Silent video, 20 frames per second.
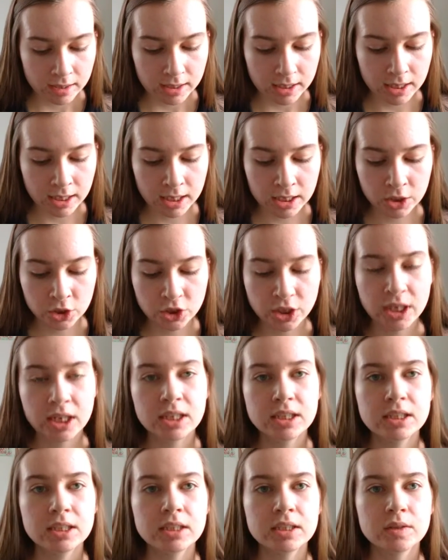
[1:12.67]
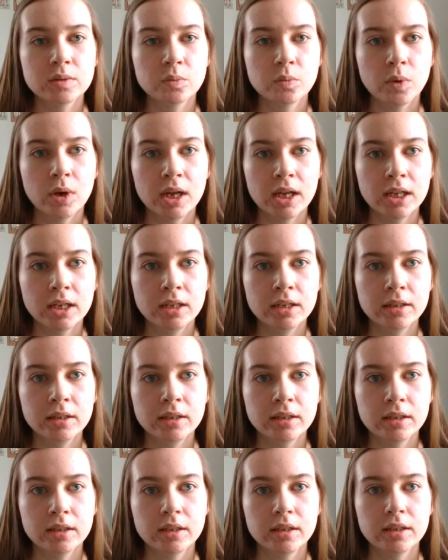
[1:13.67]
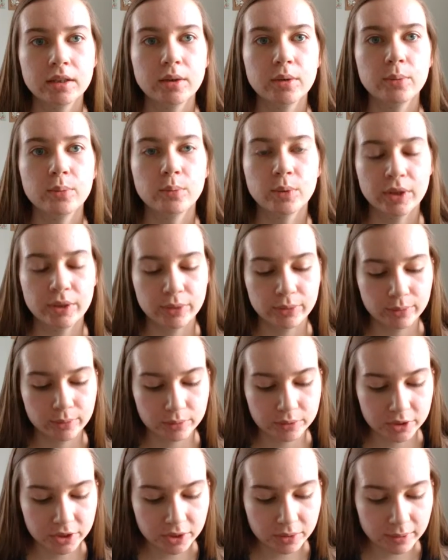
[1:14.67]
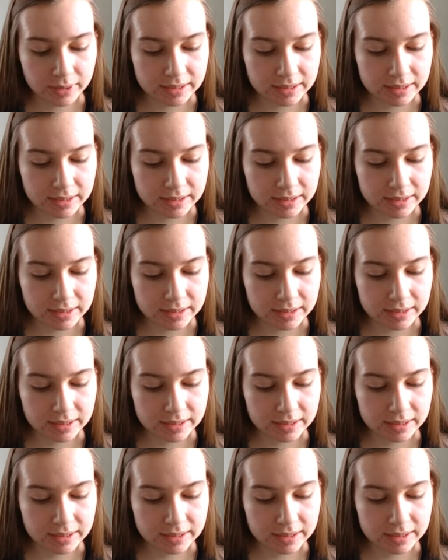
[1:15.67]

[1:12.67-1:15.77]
And in Genesis 1:1-2,